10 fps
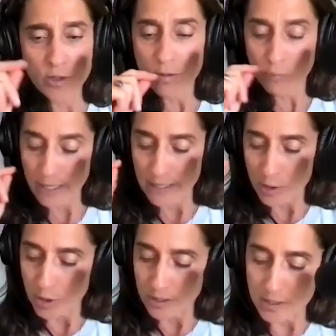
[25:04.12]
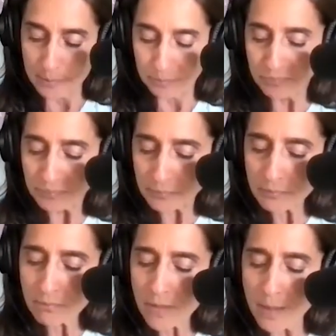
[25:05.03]
renditions,
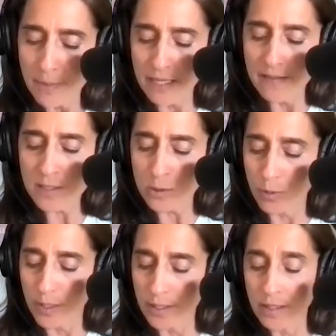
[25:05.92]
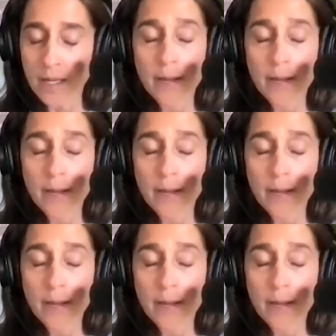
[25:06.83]
but in this one,